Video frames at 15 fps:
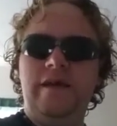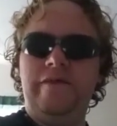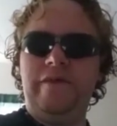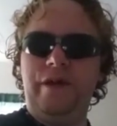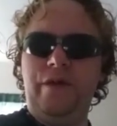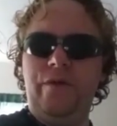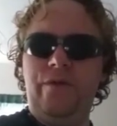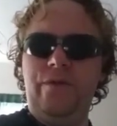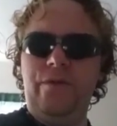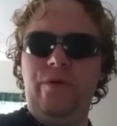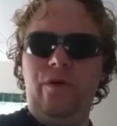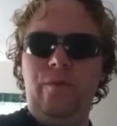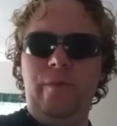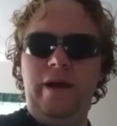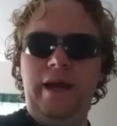if I go through
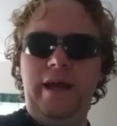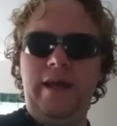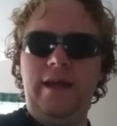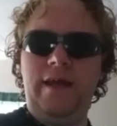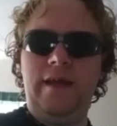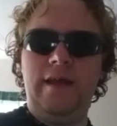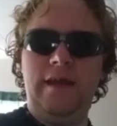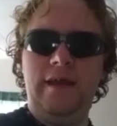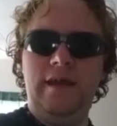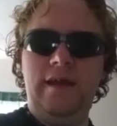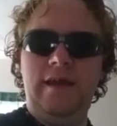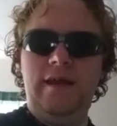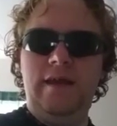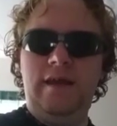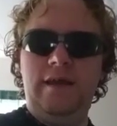all my
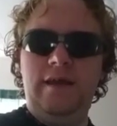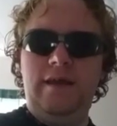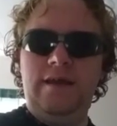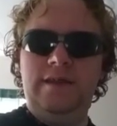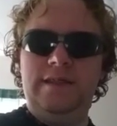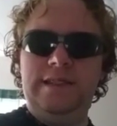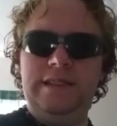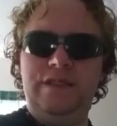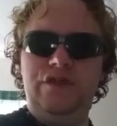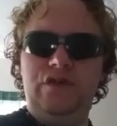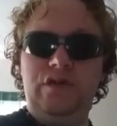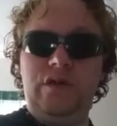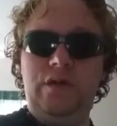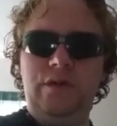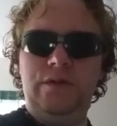
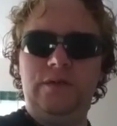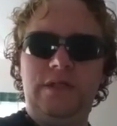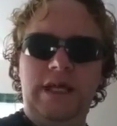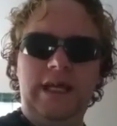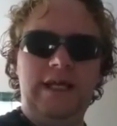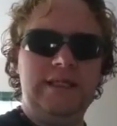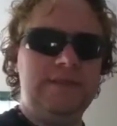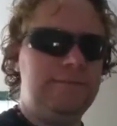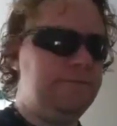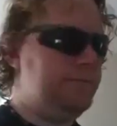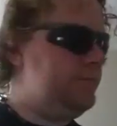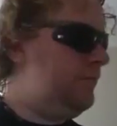seasonal clothes, I guess.